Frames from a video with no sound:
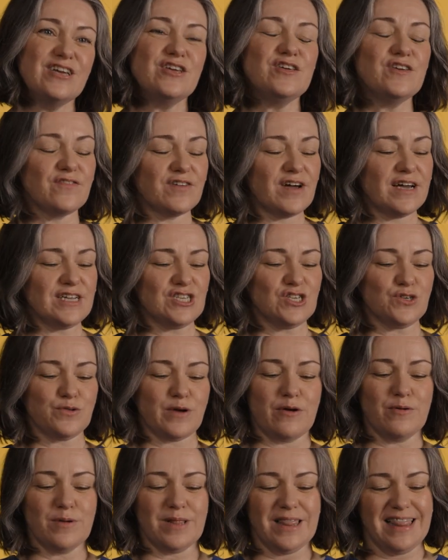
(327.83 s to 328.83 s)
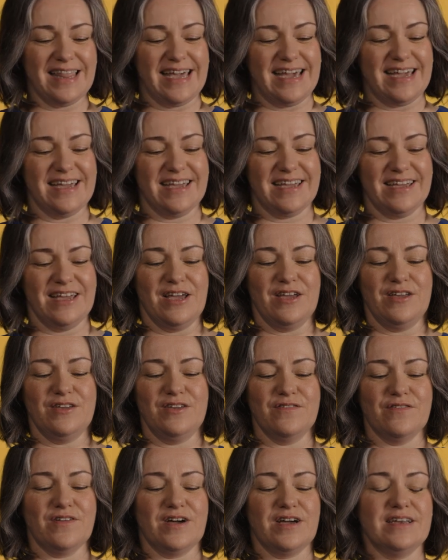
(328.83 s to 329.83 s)
You've got Trout Lake,
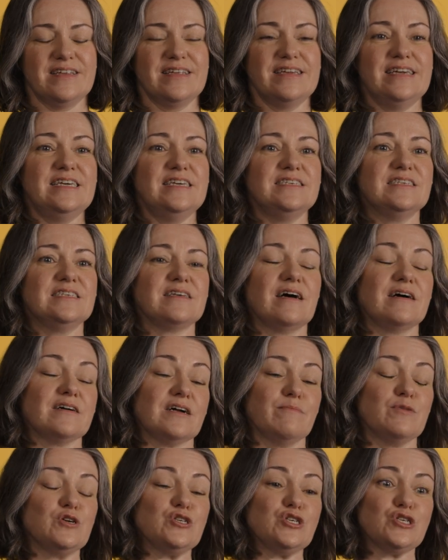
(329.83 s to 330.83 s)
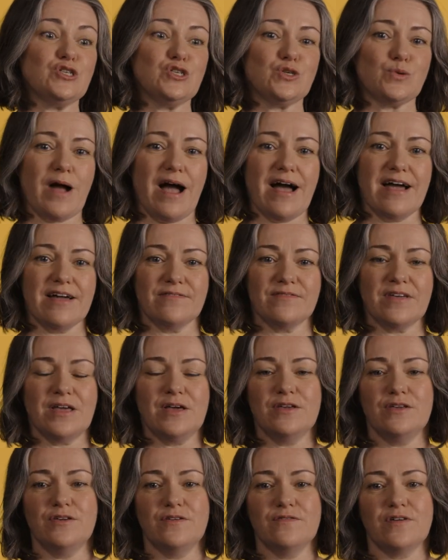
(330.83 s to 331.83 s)
you've got Commercial Drive,
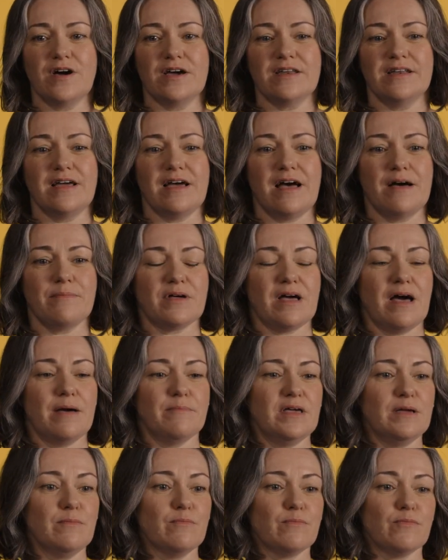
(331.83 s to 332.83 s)
you've got an upcoming